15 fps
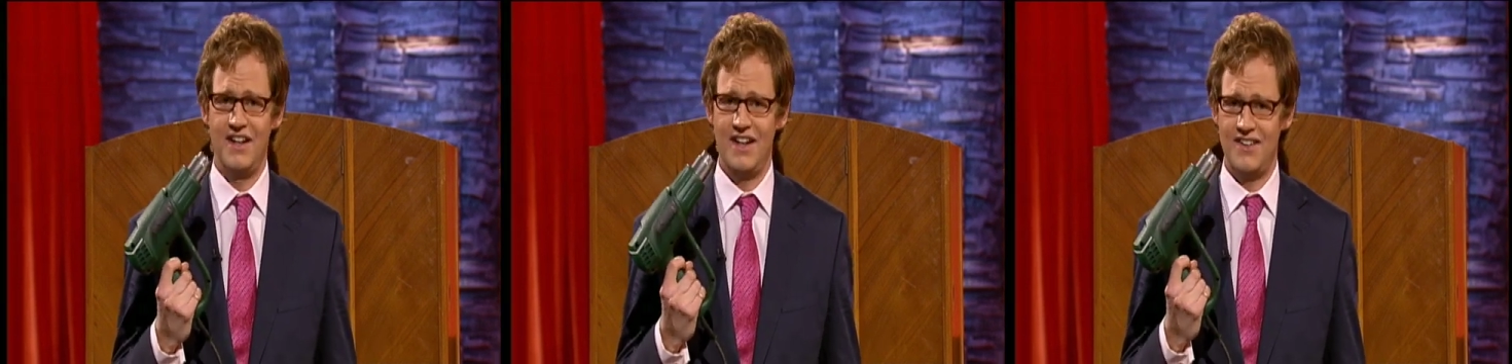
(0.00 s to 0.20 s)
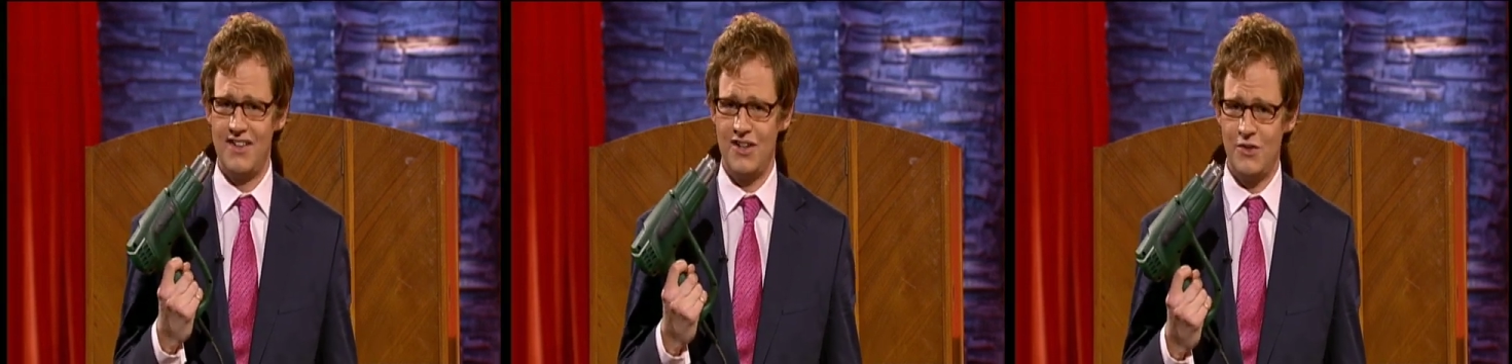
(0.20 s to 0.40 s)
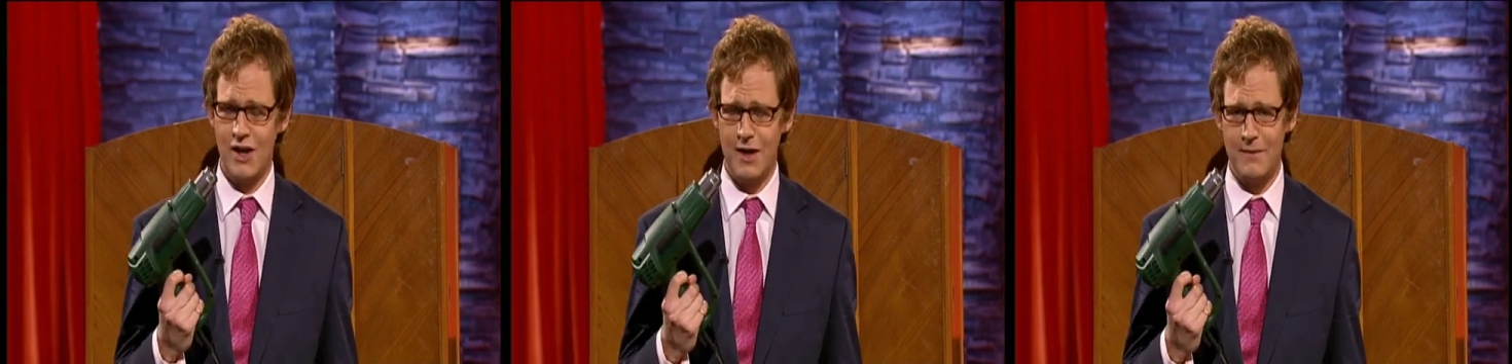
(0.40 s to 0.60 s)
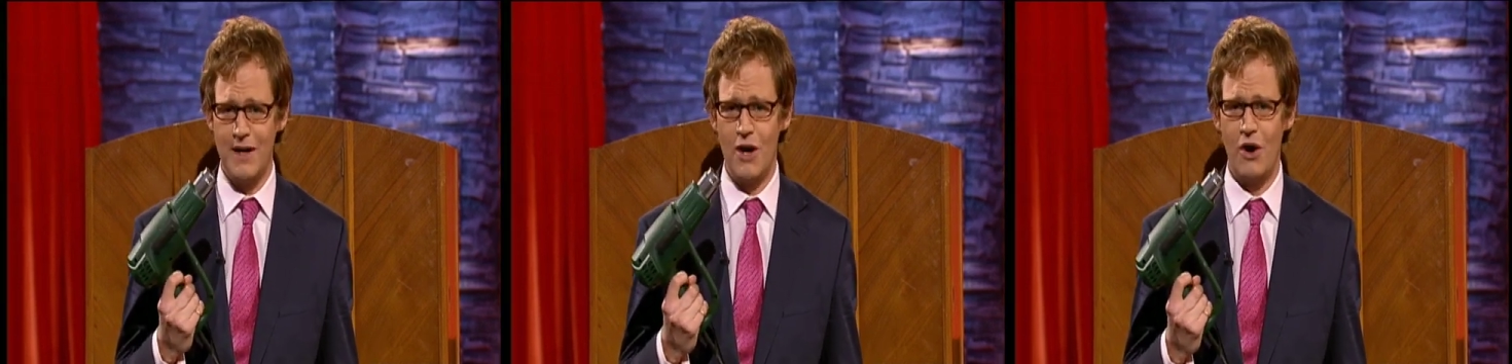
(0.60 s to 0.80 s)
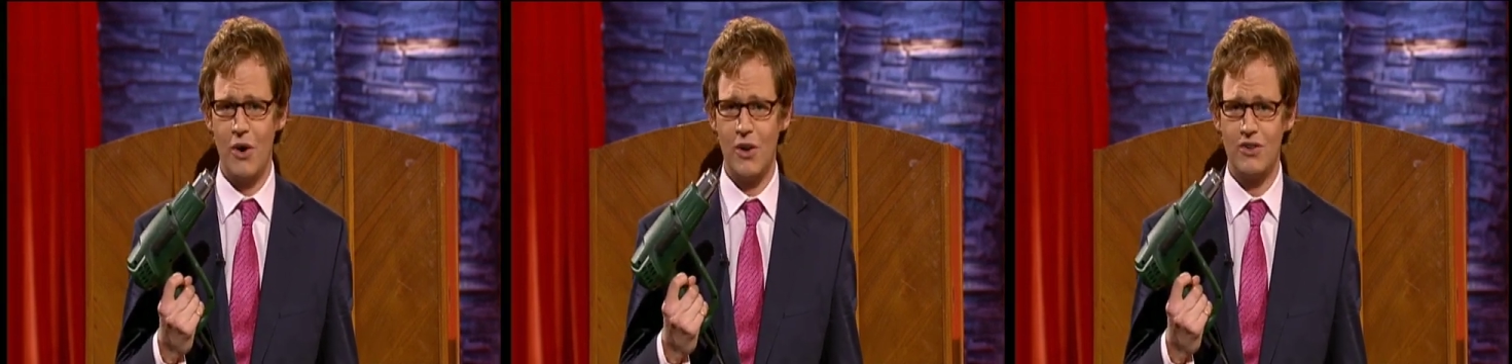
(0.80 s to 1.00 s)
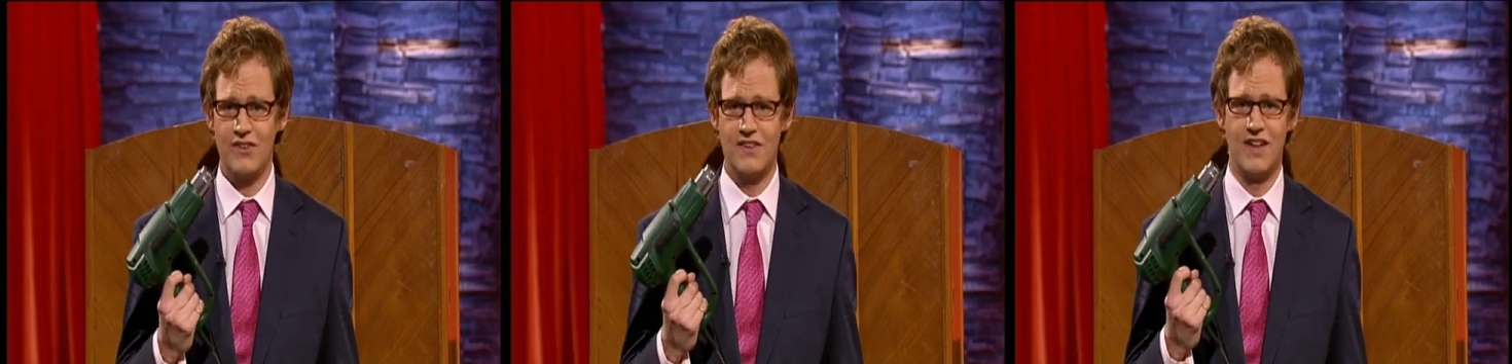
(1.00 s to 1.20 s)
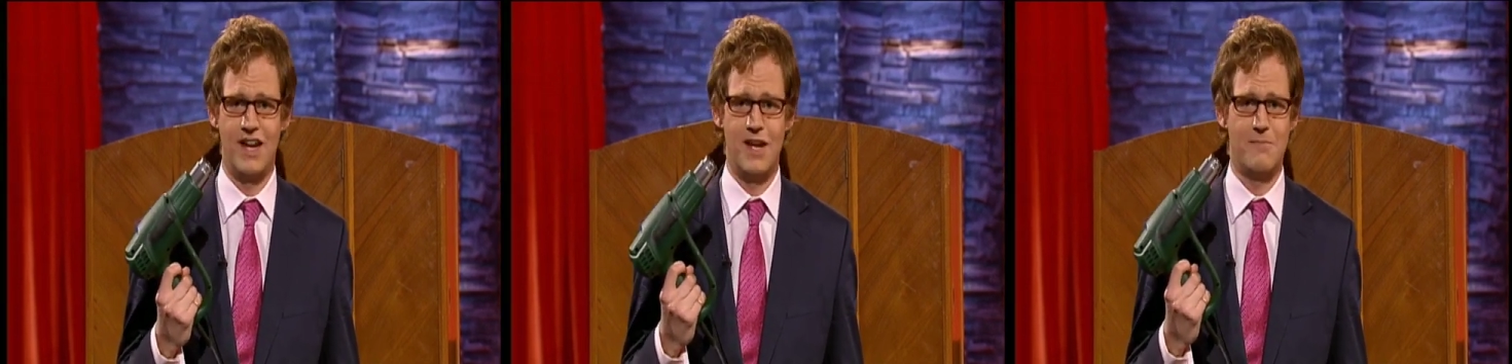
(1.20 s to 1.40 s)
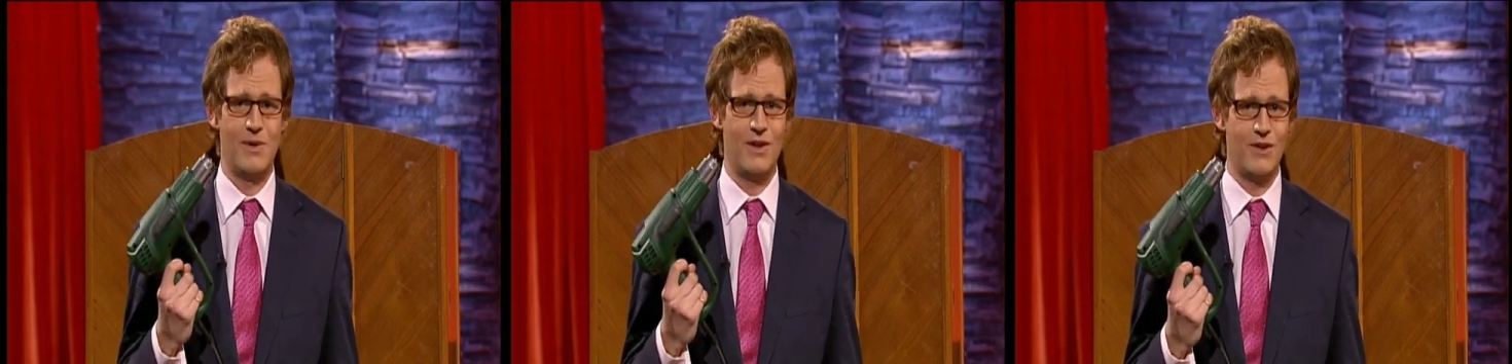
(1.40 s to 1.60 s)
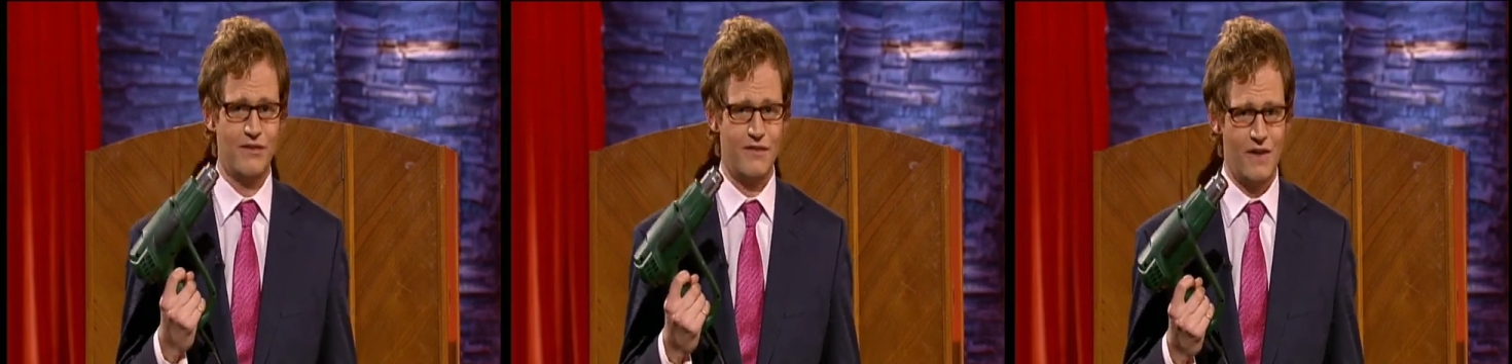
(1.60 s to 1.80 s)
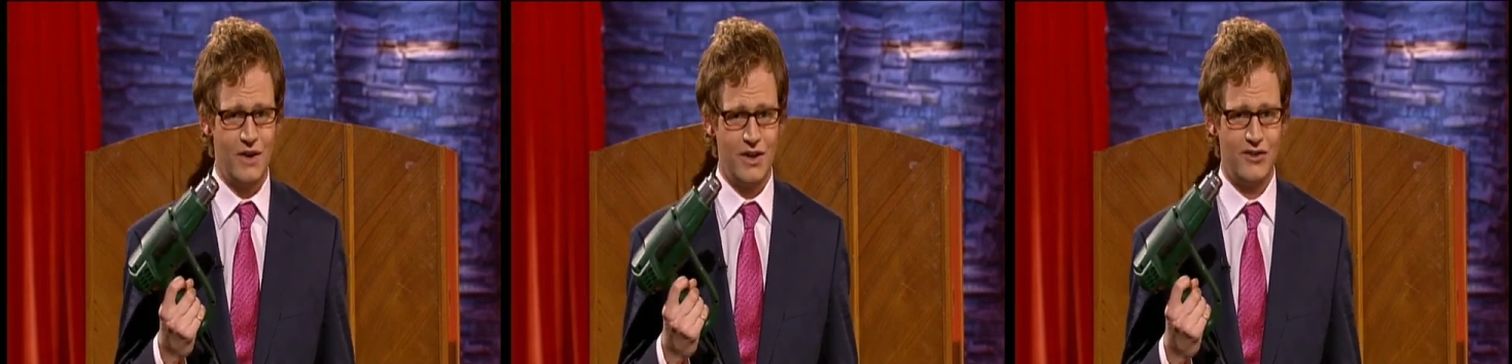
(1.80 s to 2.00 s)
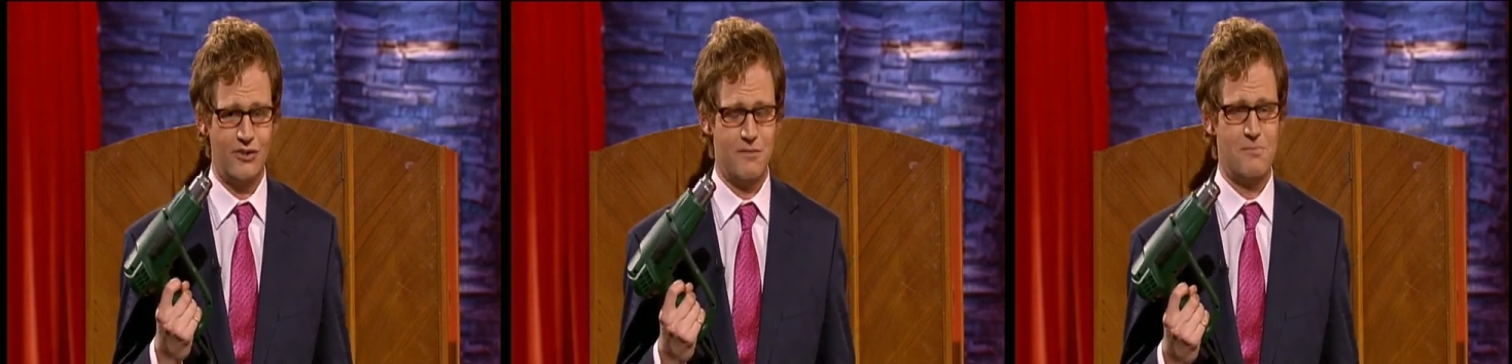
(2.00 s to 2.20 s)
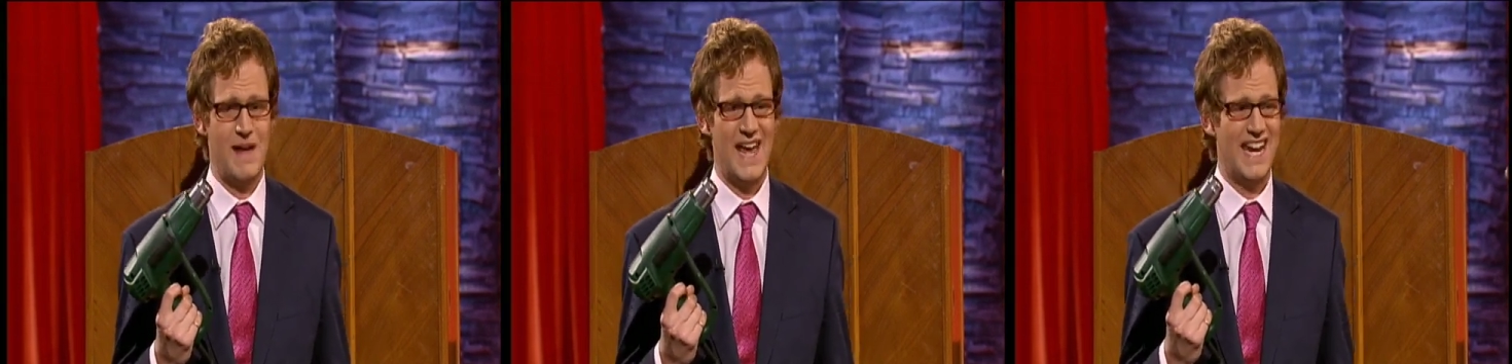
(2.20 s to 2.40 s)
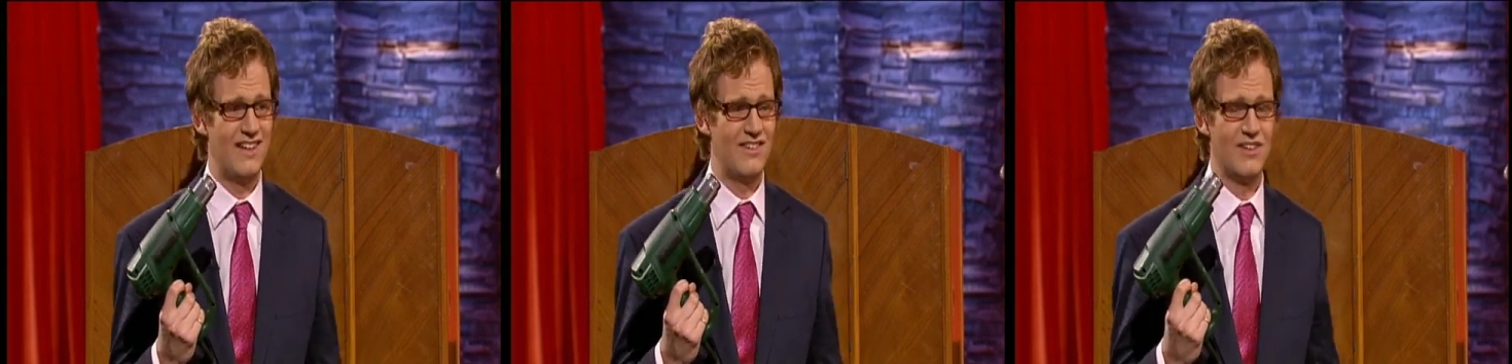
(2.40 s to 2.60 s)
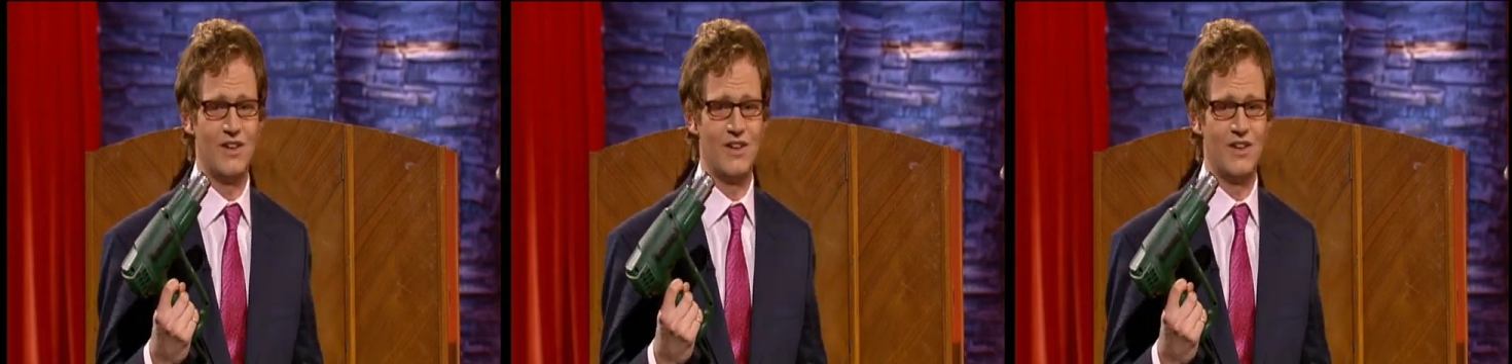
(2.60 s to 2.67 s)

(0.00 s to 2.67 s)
It's incredibly hot and it burns varnish and paint